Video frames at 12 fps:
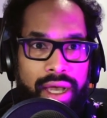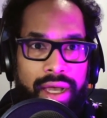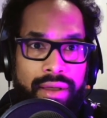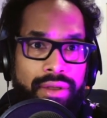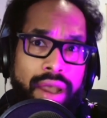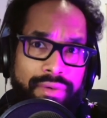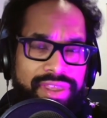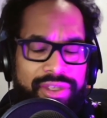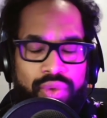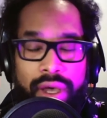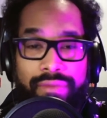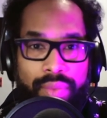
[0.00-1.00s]
I was
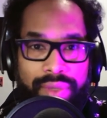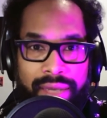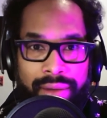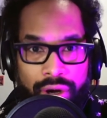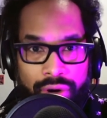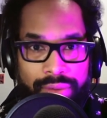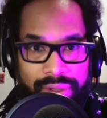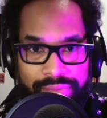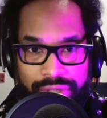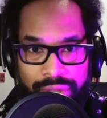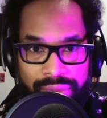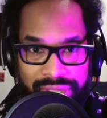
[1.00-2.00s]
12 when we got our home
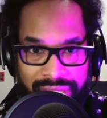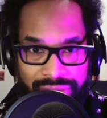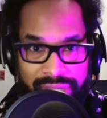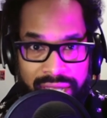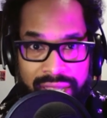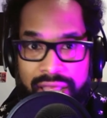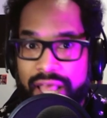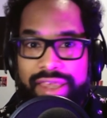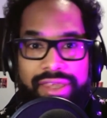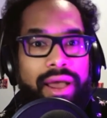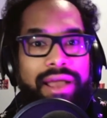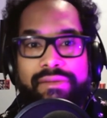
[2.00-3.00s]
computer with the internet.
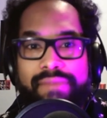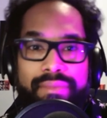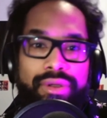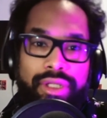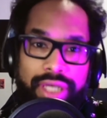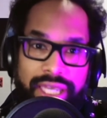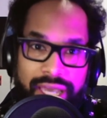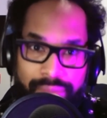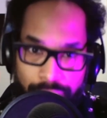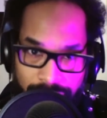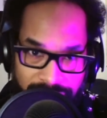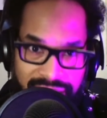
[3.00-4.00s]
So I remember looking up
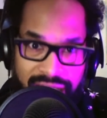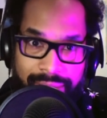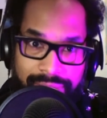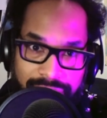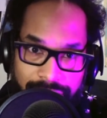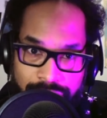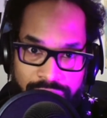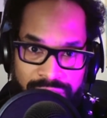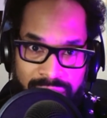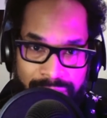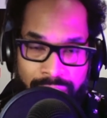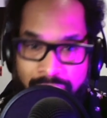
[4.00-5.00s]
movie times in the
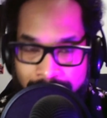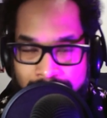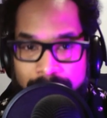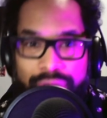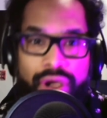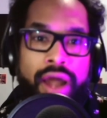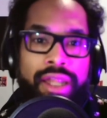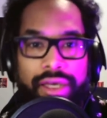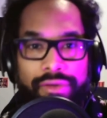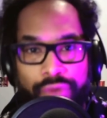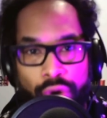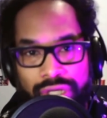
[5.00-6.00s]
newspaper. I remember calling
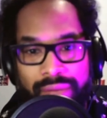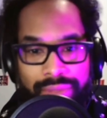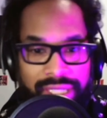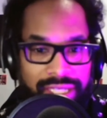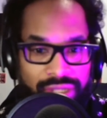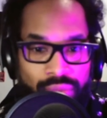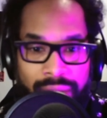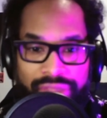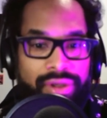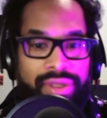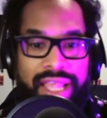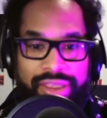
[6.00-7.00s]
a phone number to get the
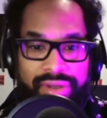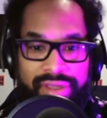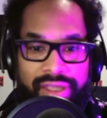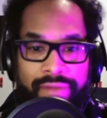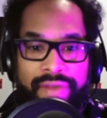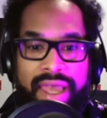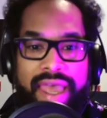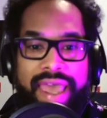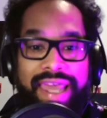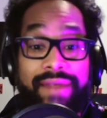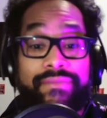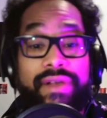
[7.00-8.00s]
weather and that sort of stuff.
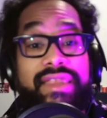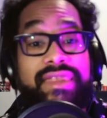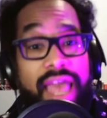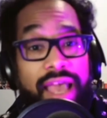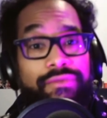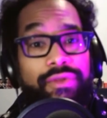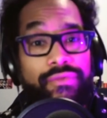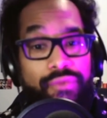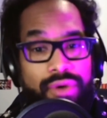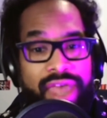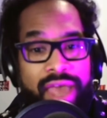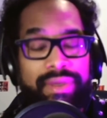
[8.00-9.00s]
And I'm very thankful
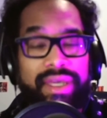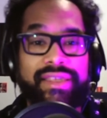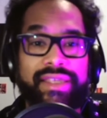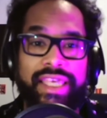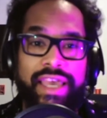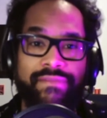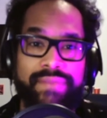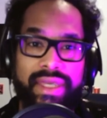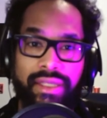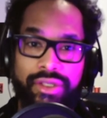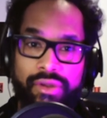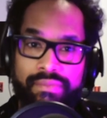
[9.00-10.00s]
for that, because it gave
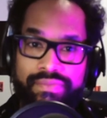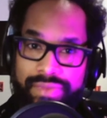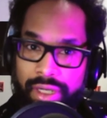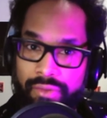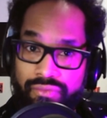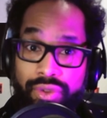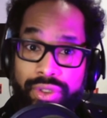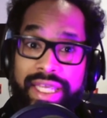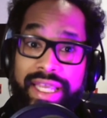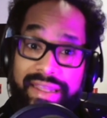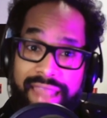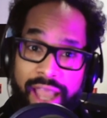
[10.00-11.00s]
me a little,
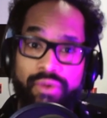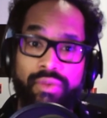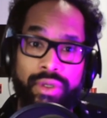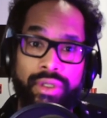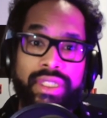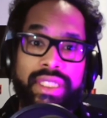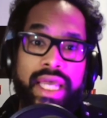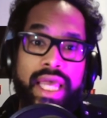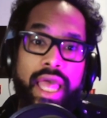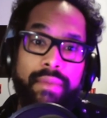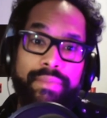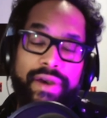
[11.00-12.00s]
rooting in that world.
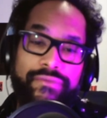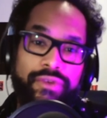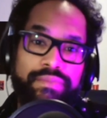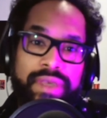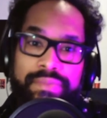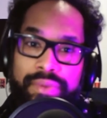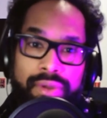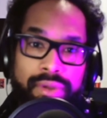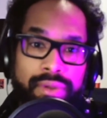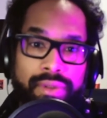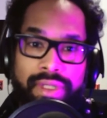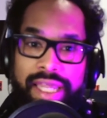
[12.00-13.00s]
But for
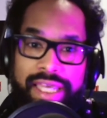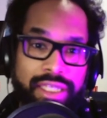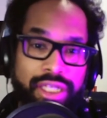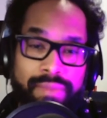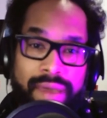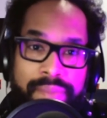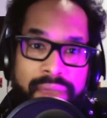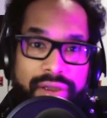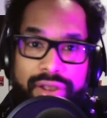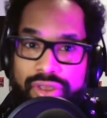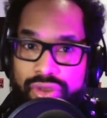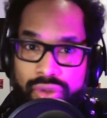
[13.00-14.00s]
people like, my
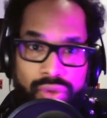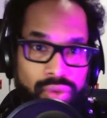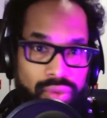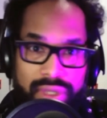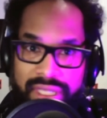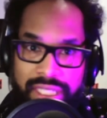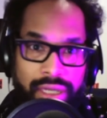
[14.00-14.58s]
parents who,